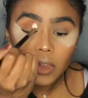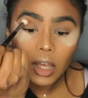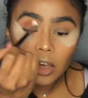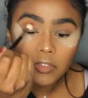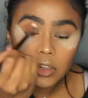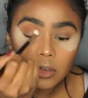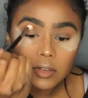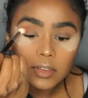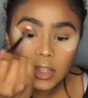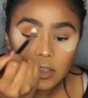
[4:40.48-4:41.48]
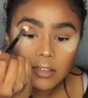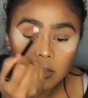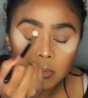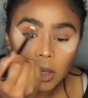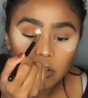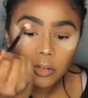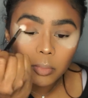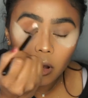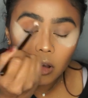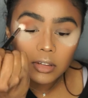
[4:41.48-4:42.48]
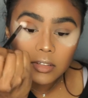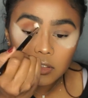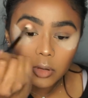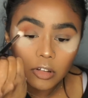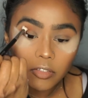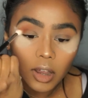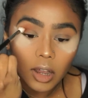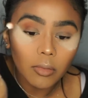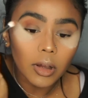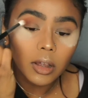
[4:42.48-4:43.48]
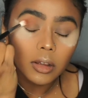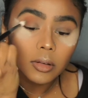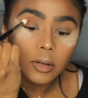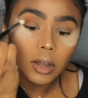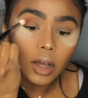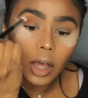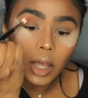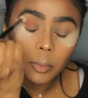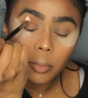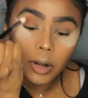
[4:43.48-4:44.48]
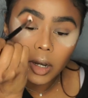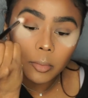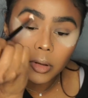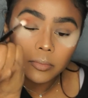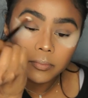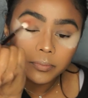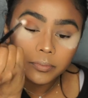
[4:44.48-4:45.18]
I've used the Smashbox 24-hour eye primer,